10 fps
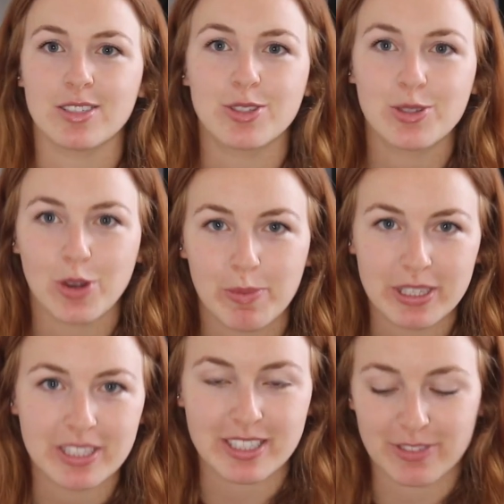There's so
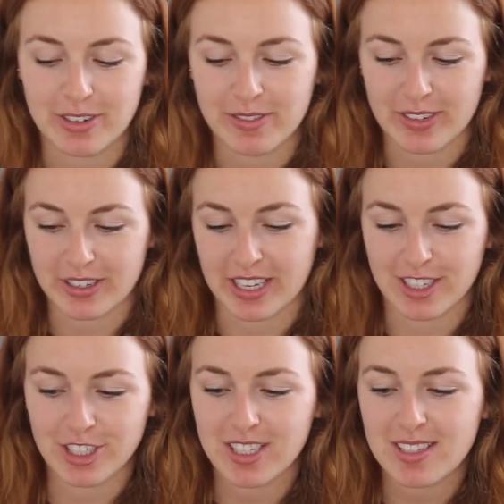many different
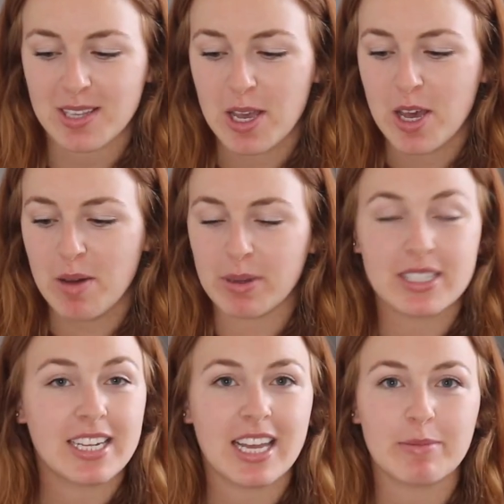variations, but
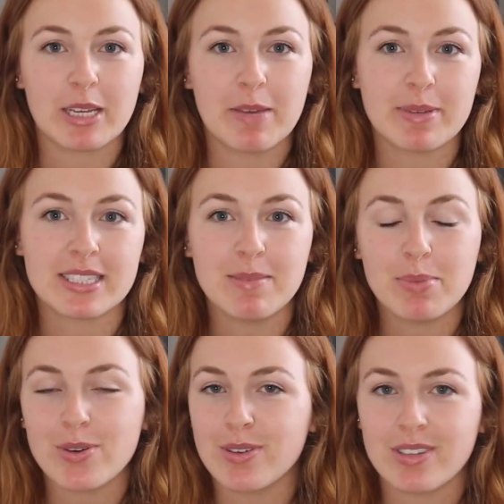today I'm going to keep it
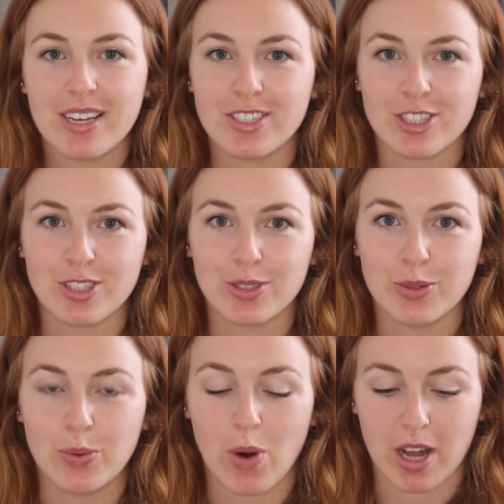simple and just
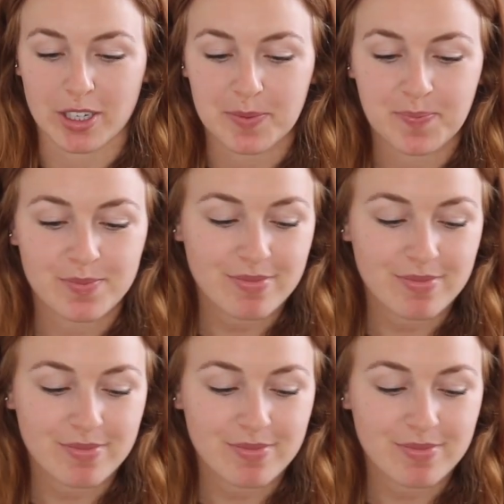do water.